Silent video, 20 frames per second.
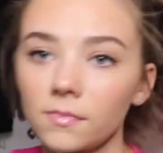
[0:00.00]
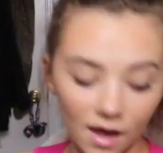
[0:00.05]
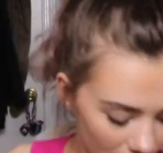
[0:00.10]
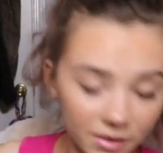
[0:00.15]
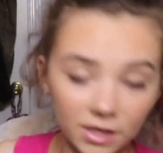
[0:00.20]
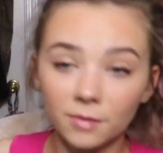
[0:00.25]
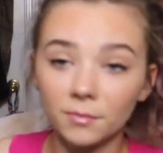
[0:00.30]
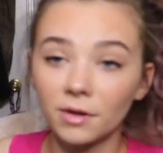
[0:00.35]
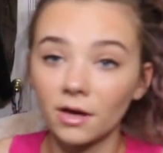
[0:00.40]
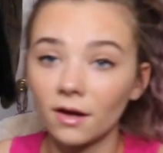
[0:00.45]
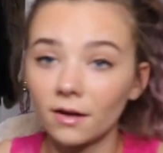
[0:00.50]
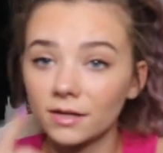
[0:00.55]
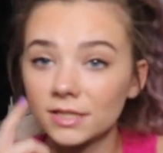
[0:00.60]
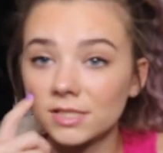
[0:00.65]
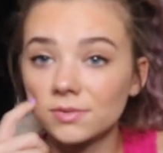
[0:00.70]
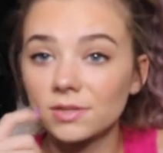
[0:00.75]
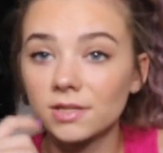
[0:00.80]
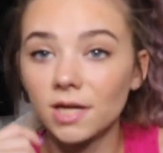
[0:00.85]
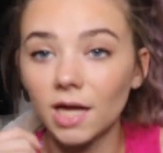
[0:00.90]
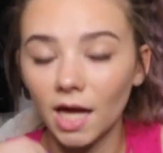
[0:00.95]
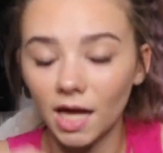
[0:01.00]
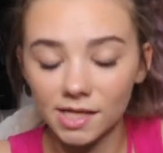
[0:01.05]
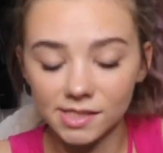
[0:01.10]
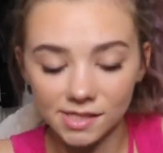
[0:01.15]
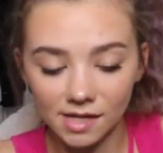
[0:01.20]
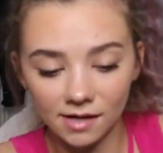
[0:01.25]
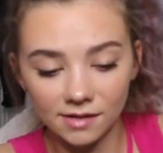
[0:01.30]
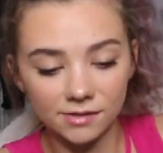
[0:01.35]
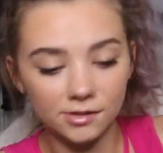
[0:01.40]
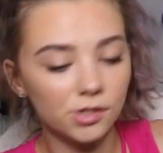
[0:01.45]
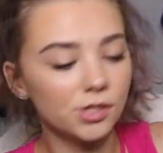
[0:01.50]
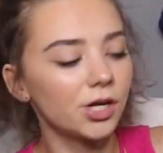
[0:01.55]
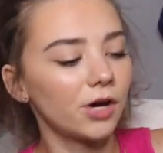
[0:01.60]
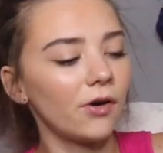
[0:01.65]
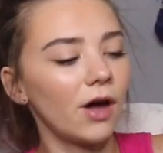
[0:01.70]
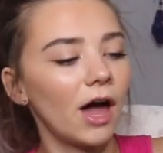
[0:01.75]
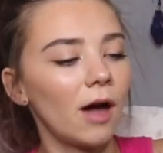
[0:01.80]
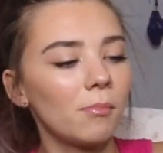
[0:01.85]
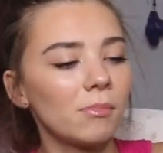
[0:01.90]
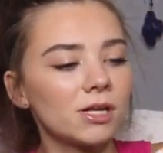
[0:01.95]
I'm gonna be honest with you guys, I don't know
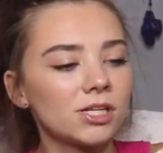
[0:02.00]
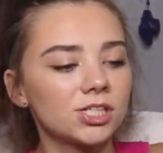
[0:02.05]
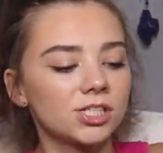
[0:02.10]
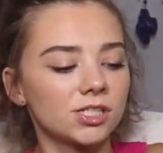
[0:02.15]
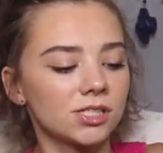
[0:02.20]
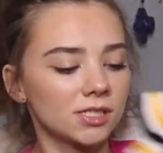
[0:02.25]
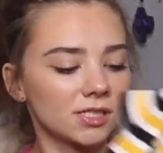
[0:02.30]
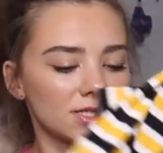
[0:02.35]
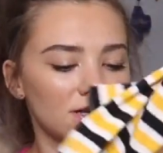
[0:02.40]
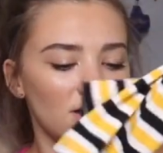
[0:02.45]
how much this